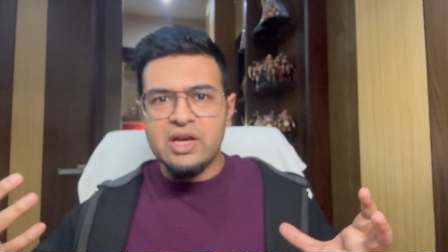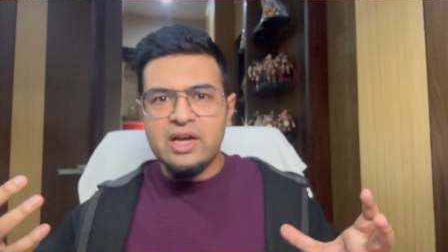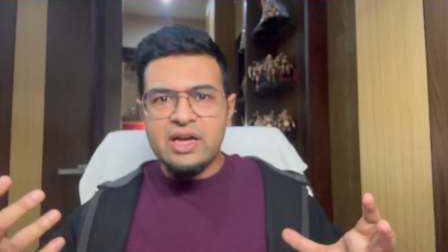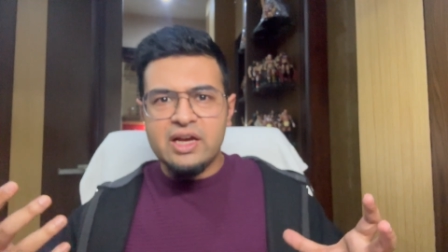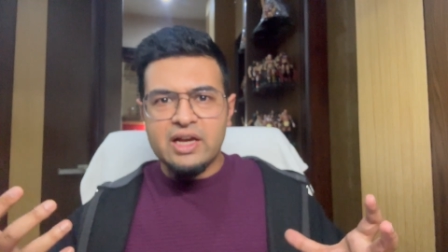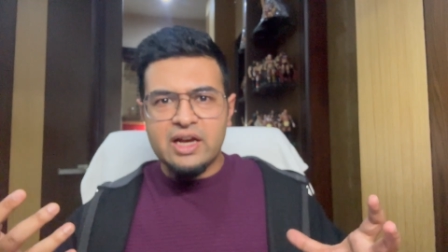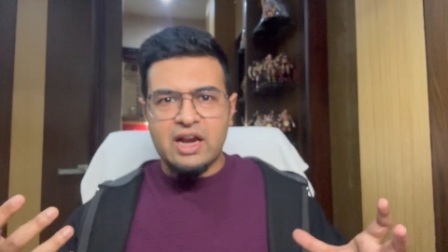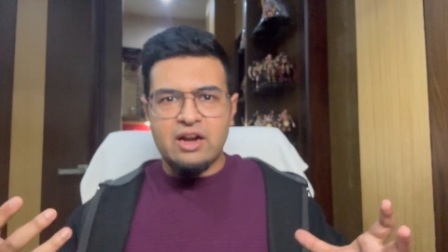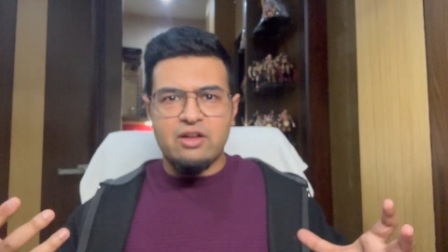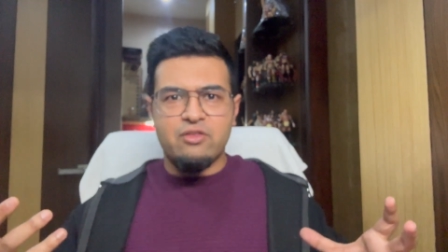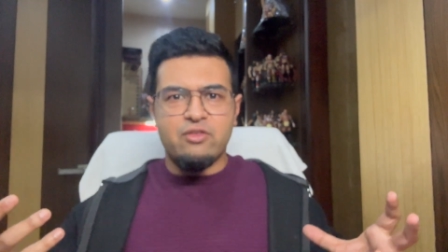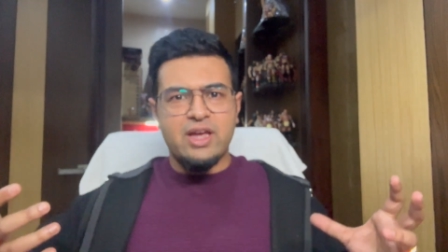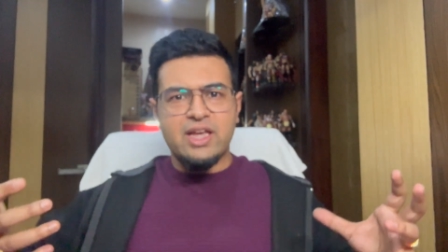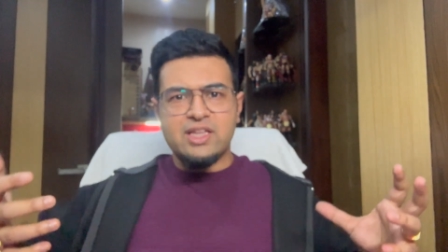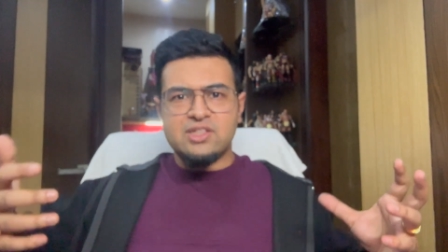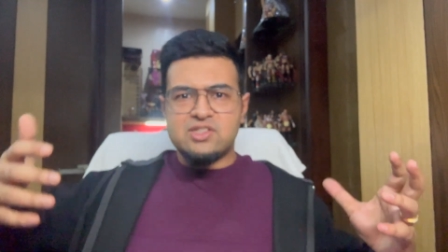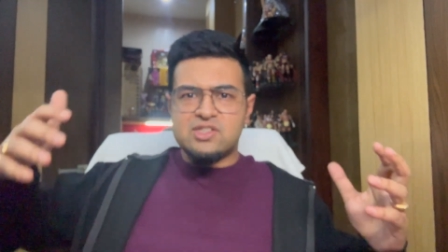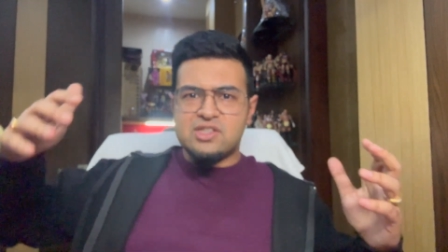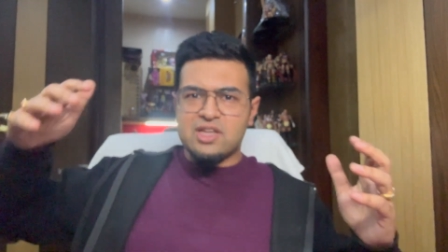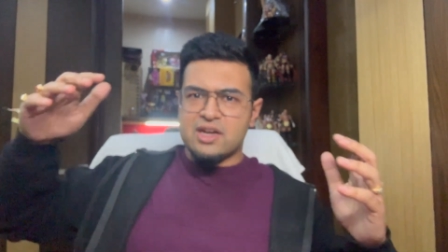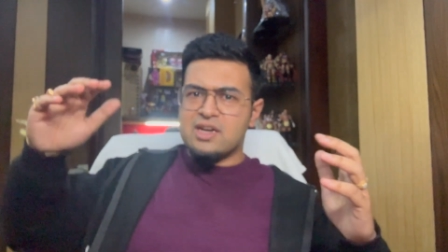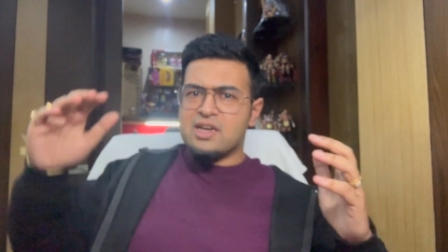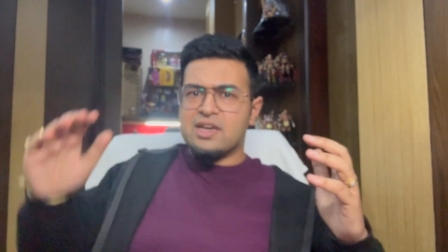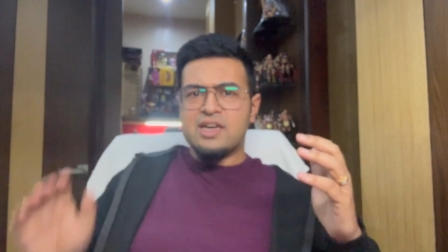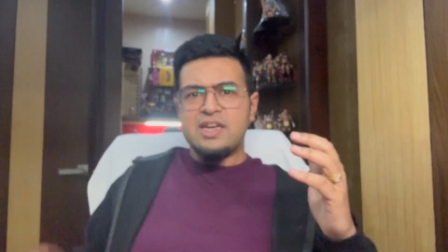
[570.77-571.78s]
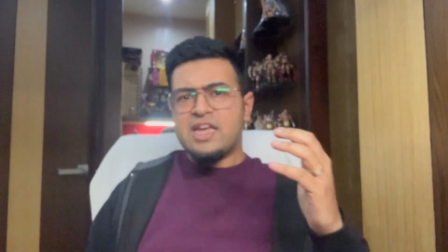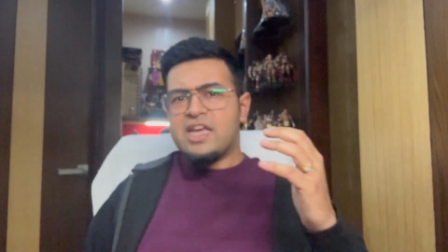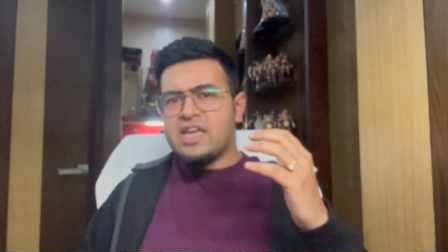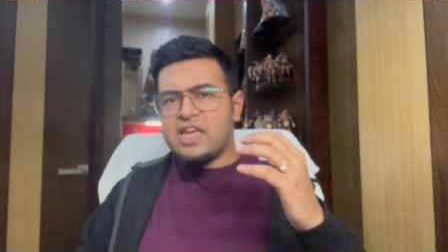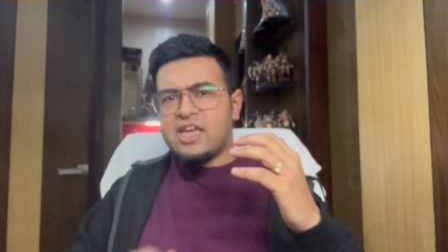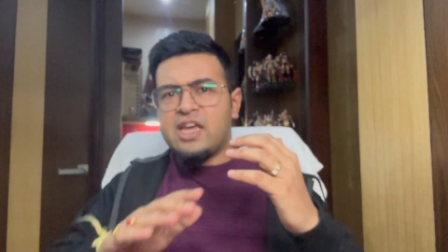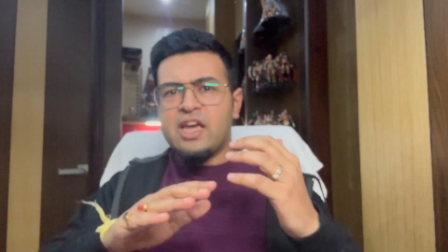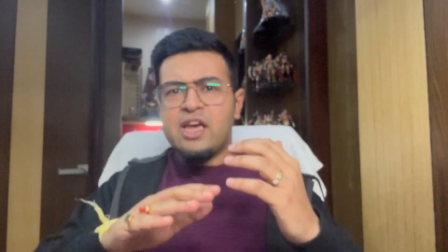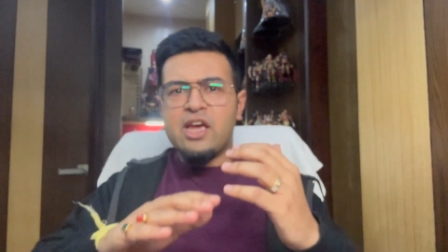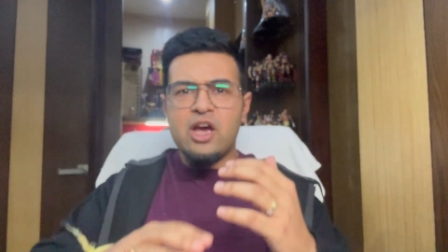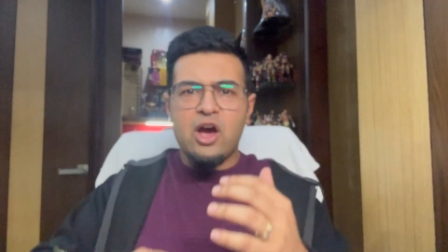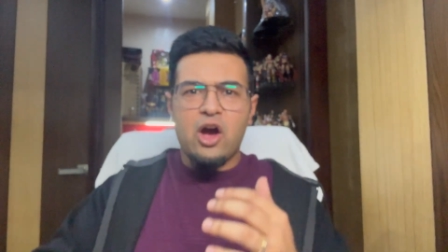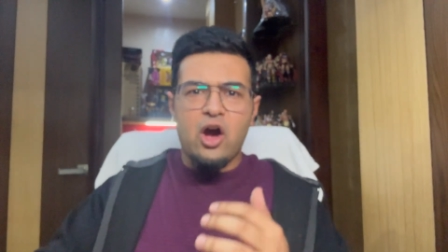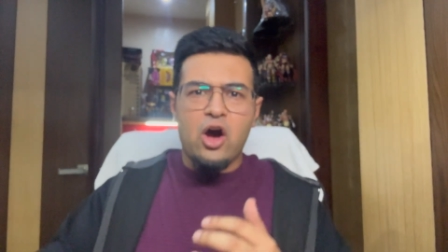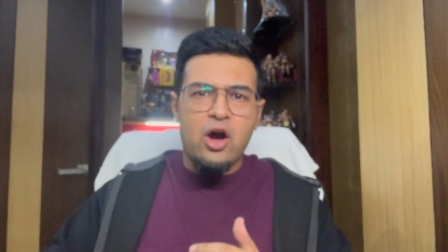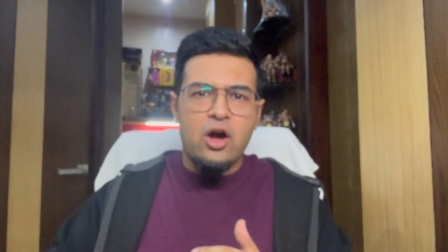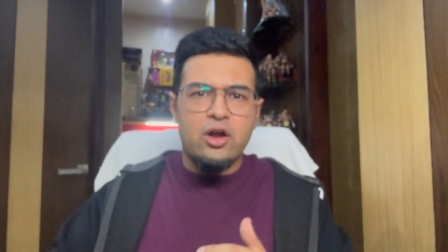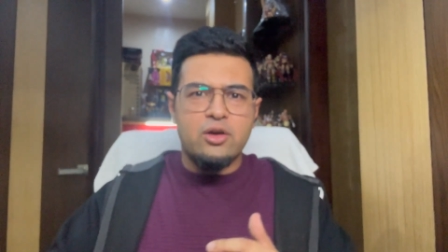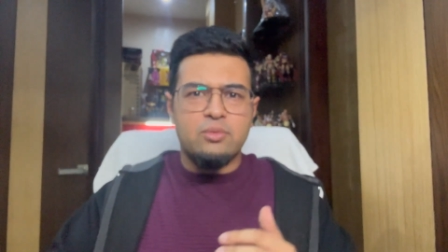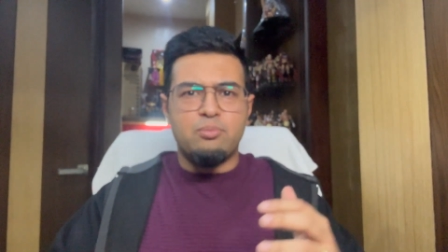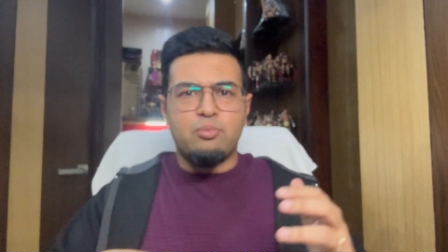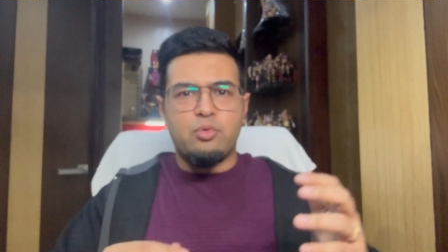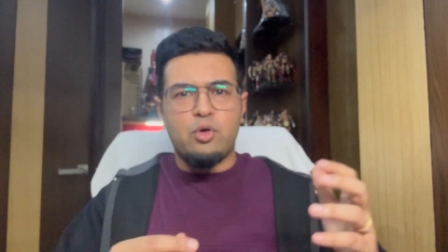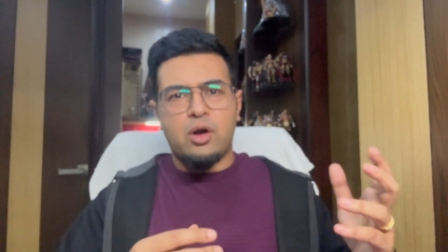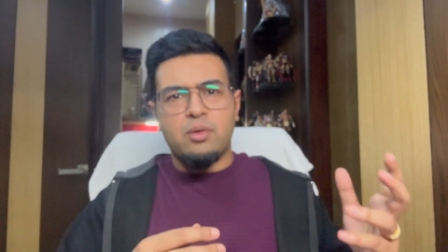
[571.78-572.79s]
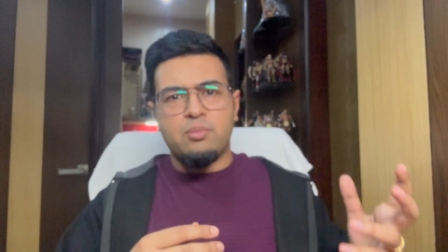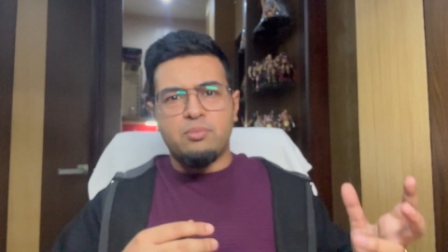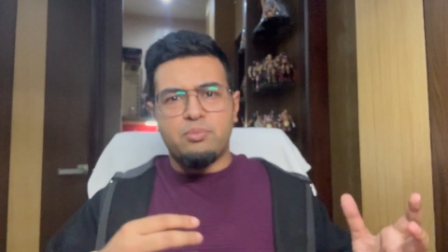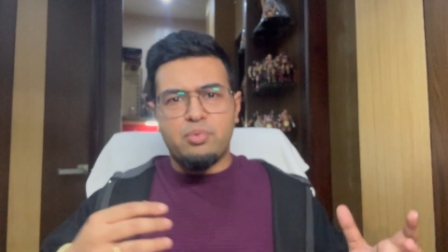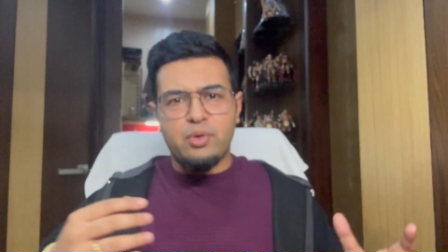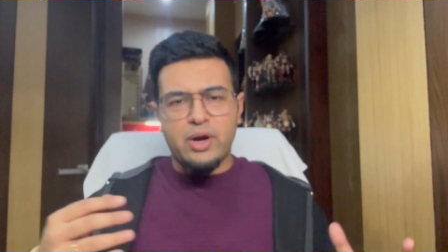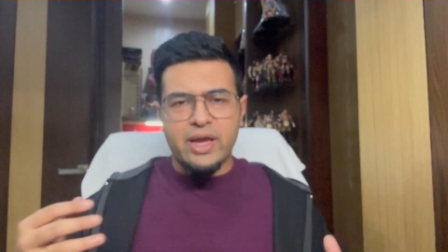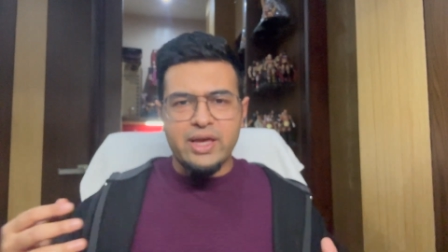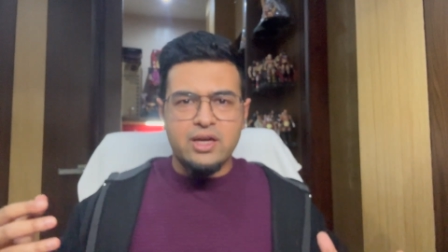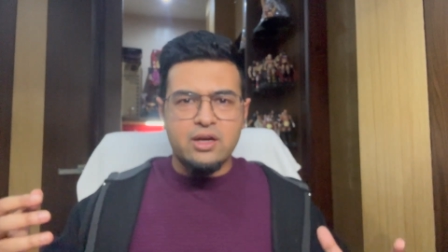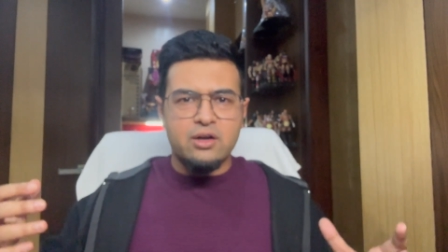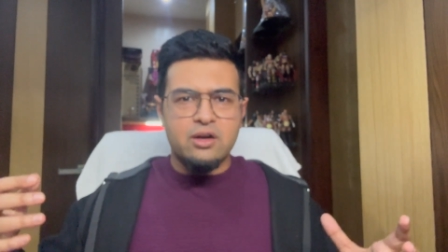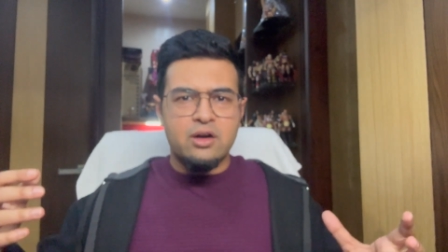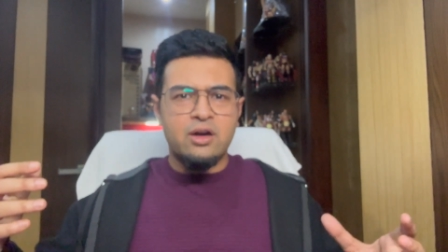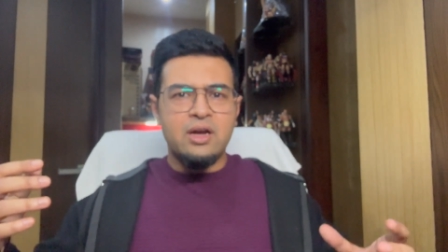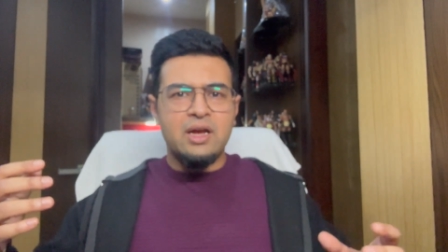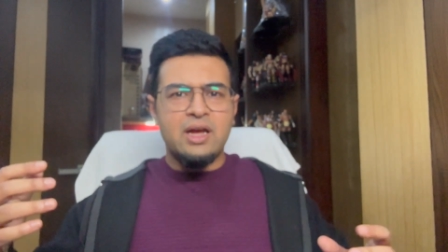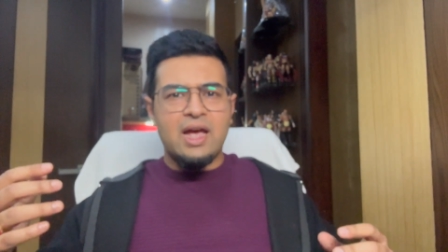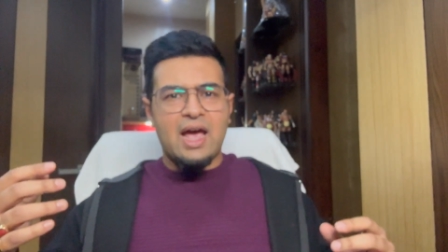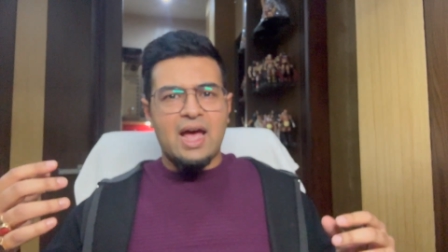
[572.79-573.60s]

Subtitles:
kind of hits the knee on Braun Breaker,